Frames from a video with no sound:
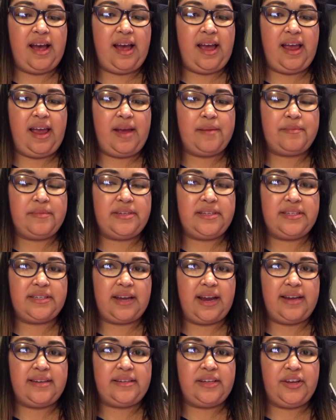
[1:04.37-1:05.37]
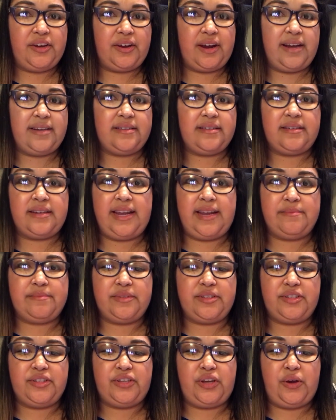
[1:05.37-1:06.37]
I am disguising your guys'
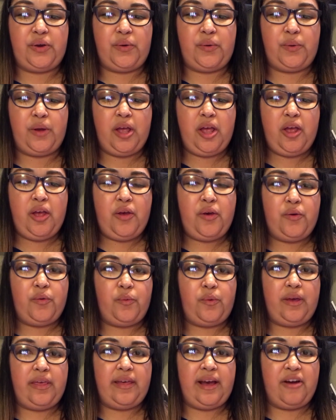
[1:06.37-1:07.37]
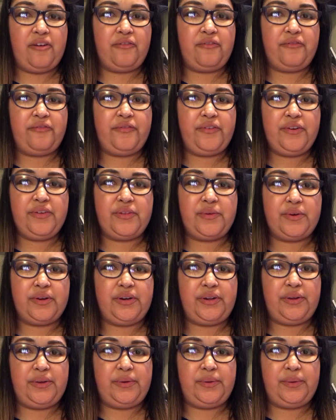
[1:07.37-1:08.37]
names. So without further
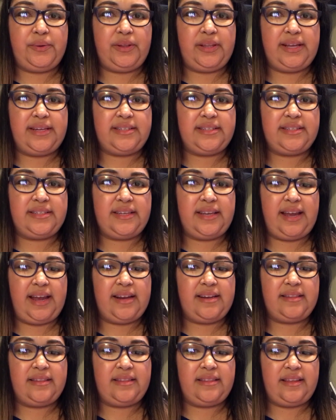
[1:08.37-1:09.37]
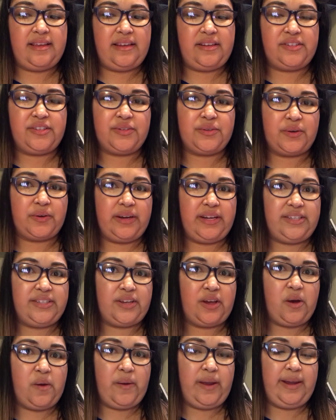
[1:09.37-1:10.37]
ado, let's get these stories
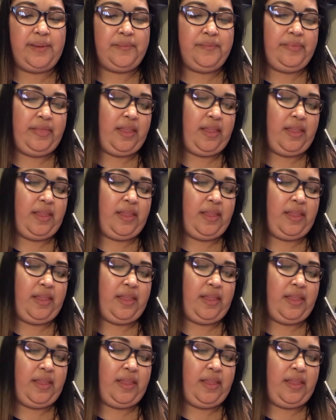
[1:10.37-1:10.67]
going.